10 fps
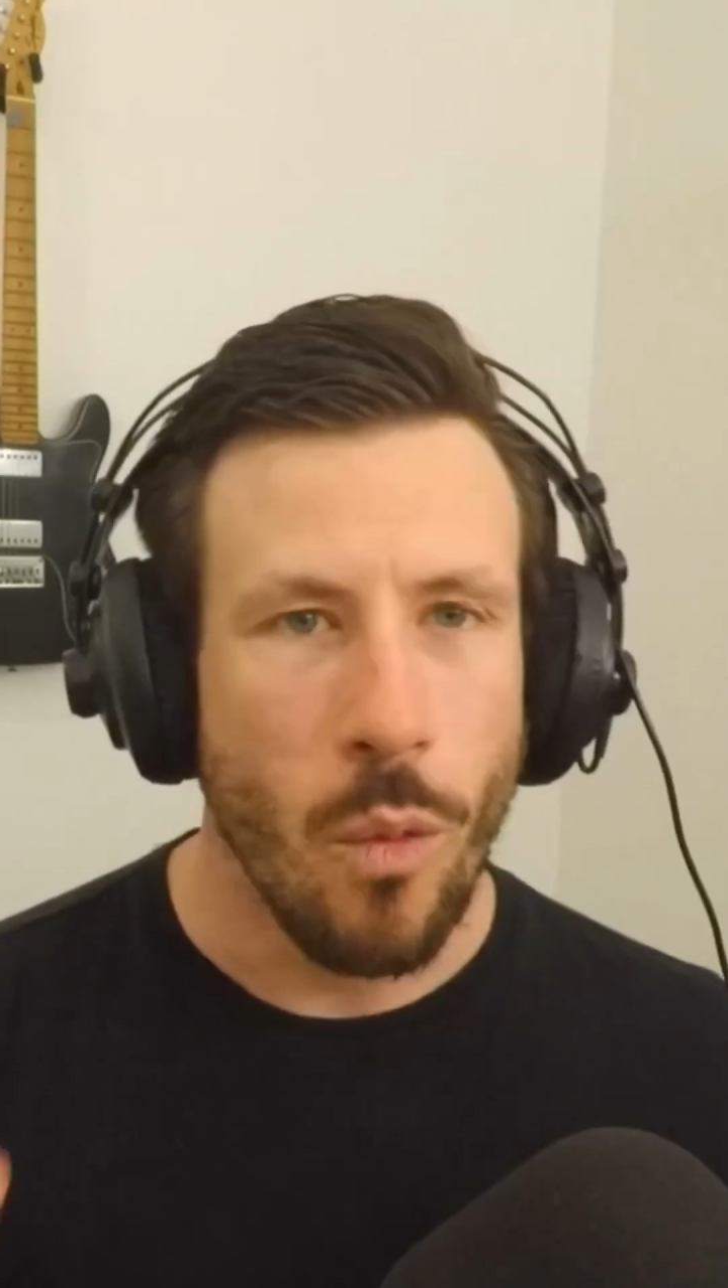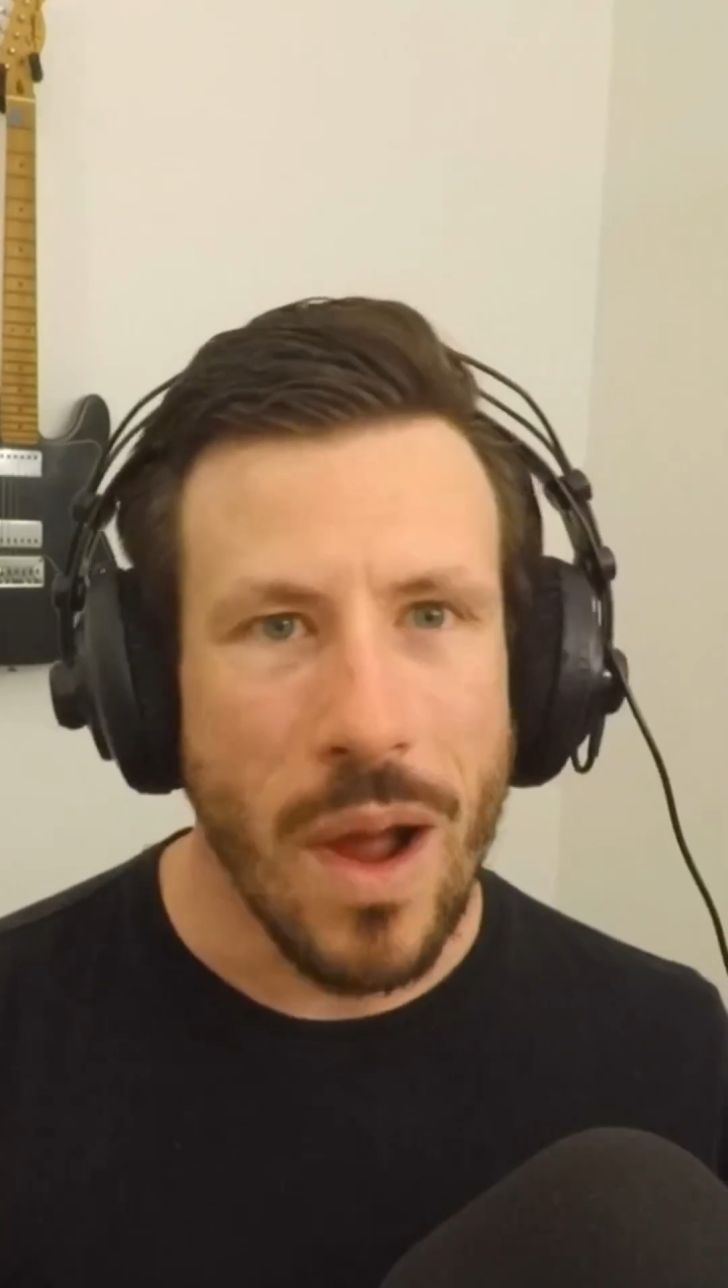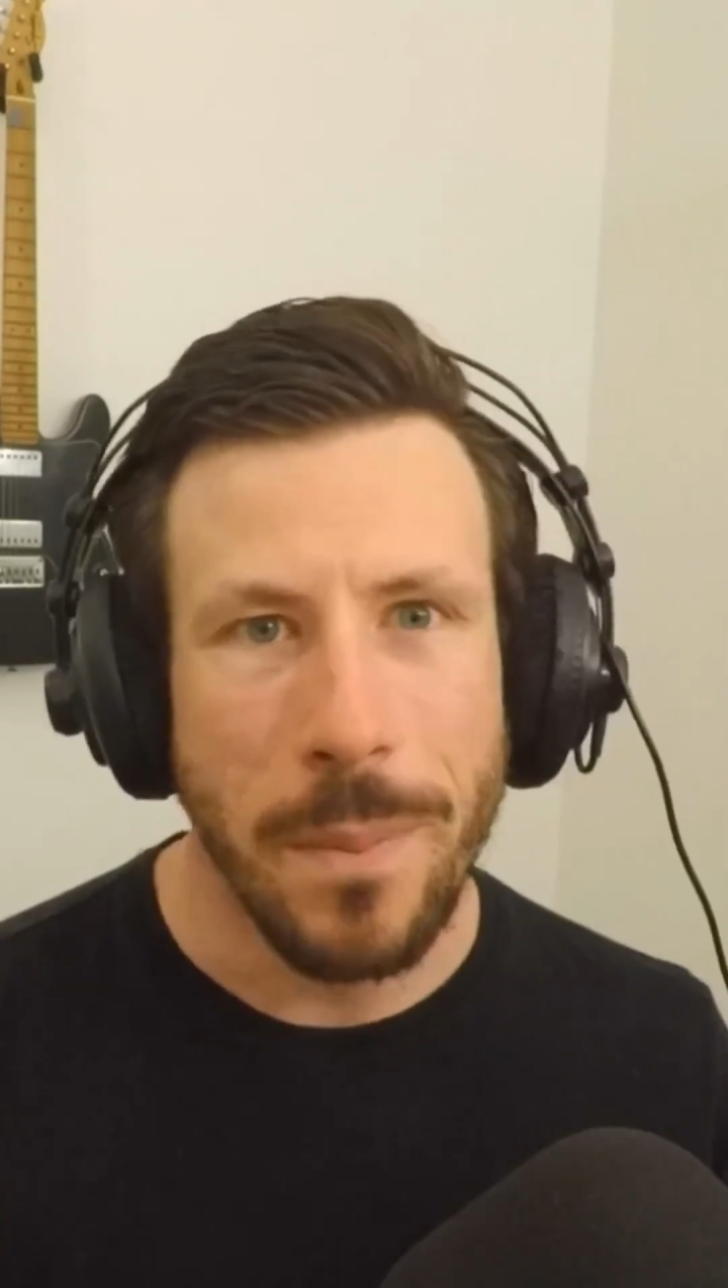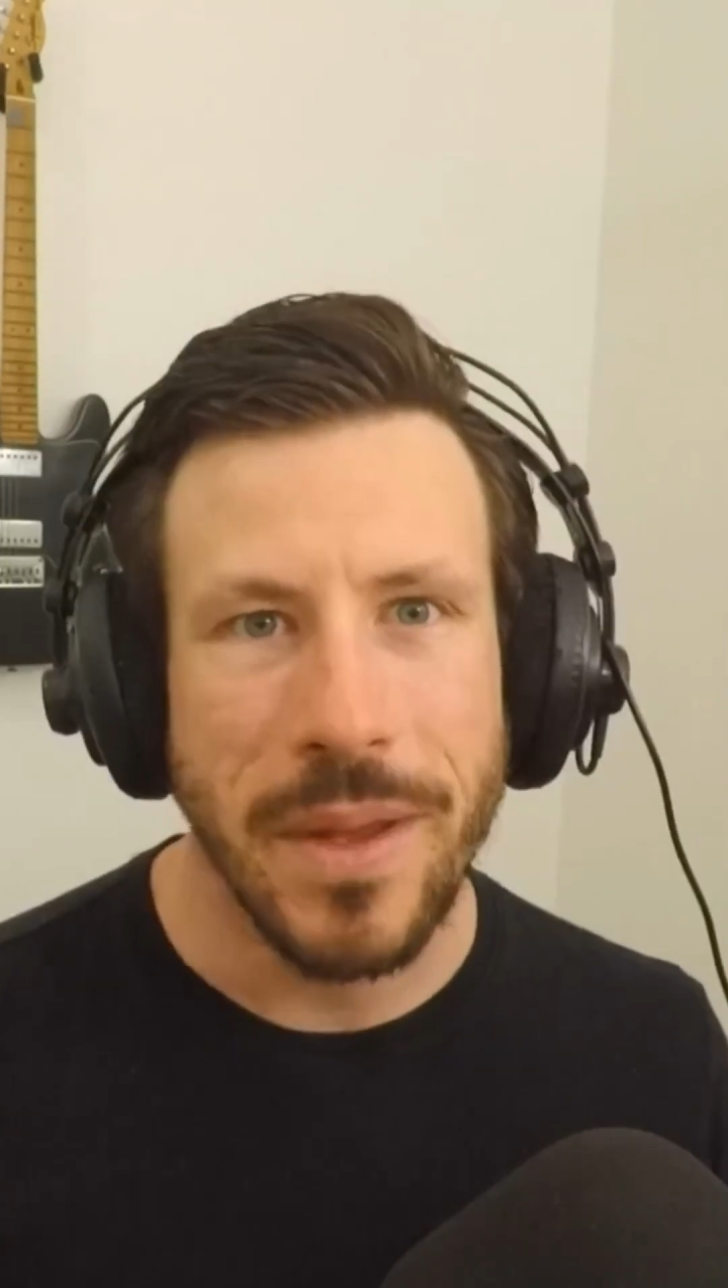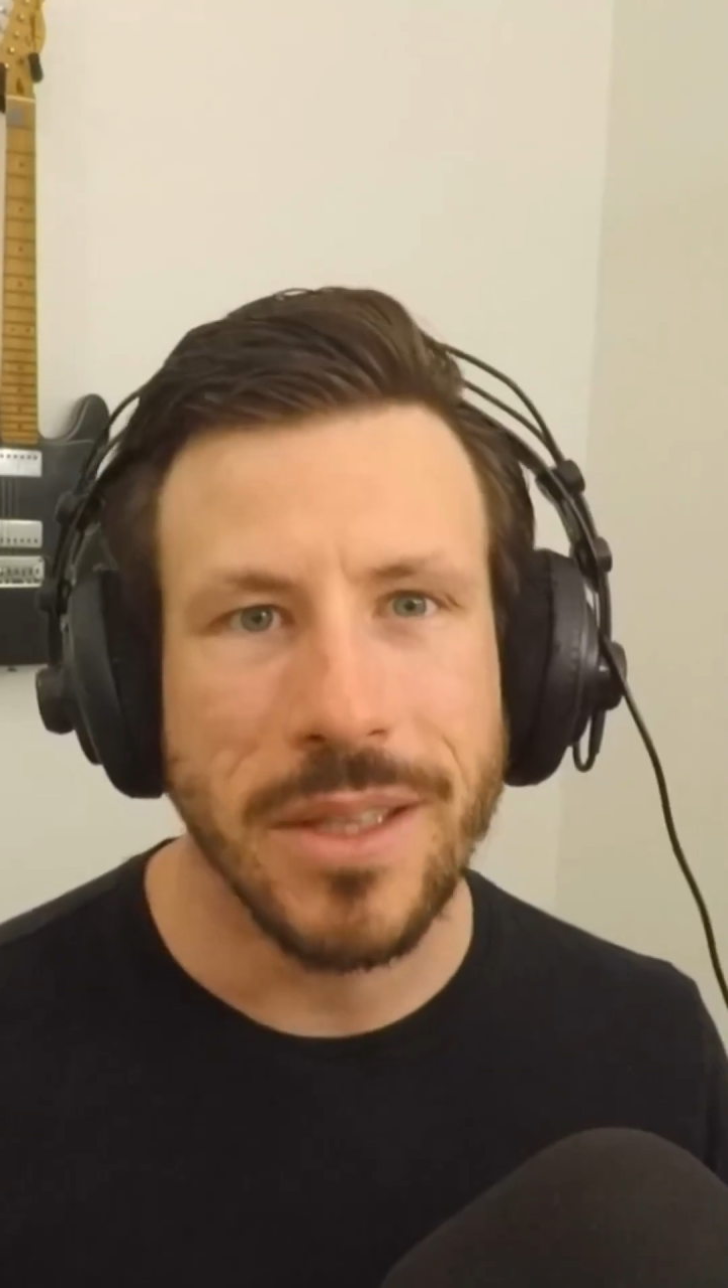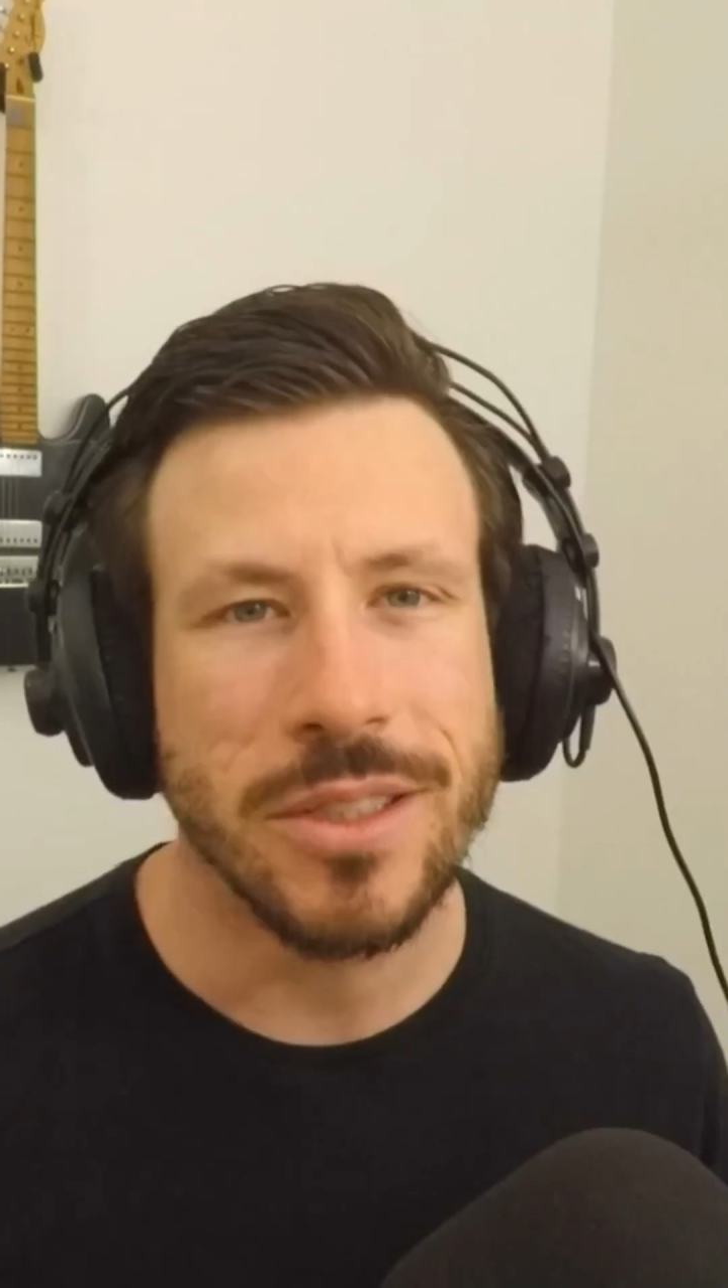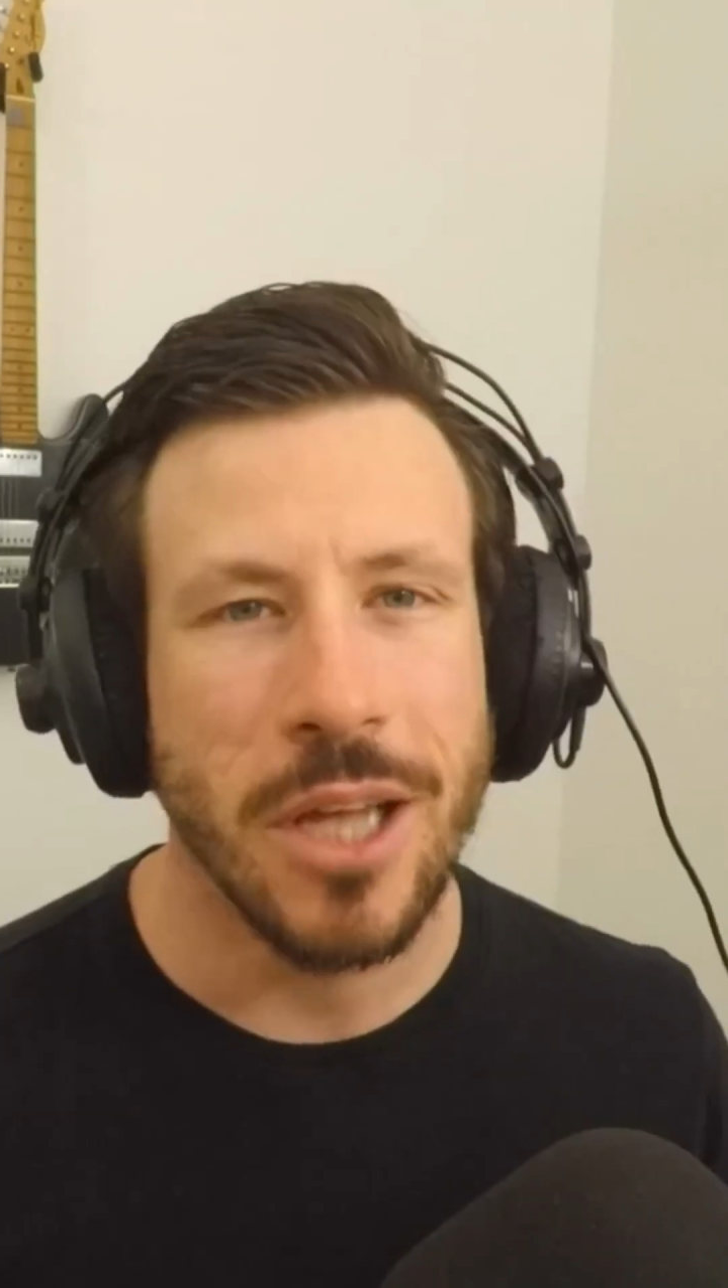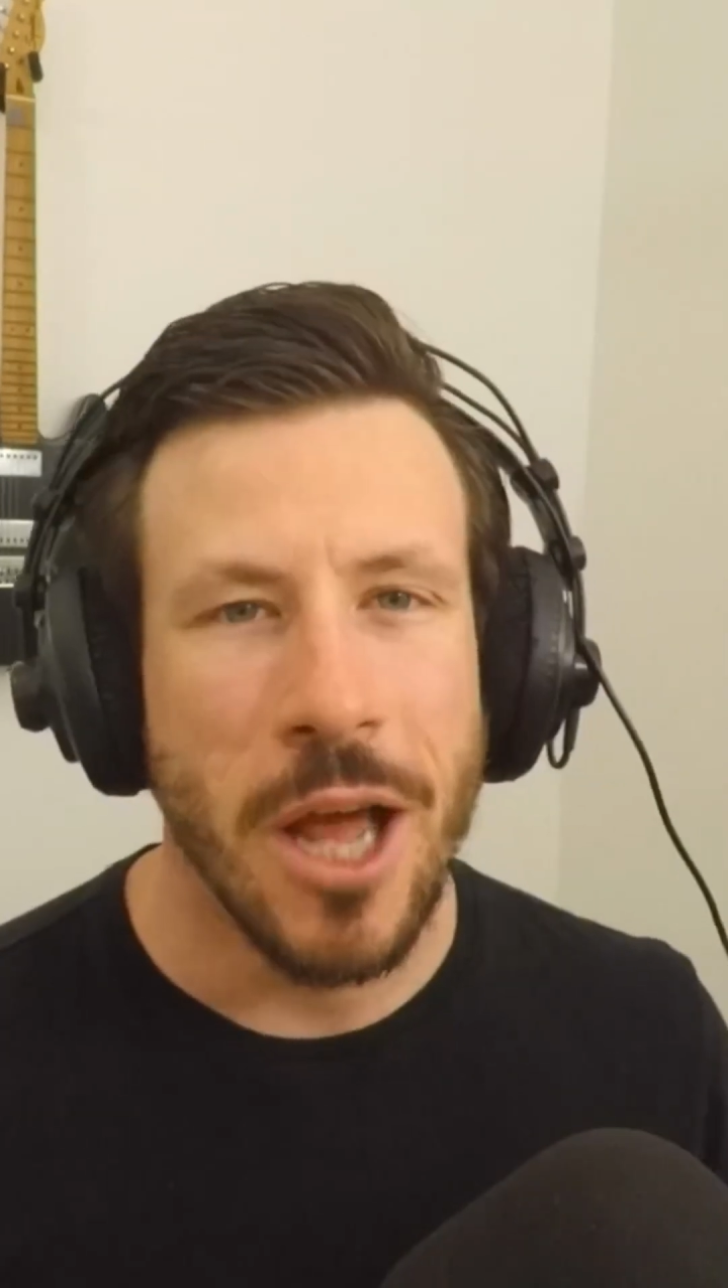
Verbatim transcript: weapons,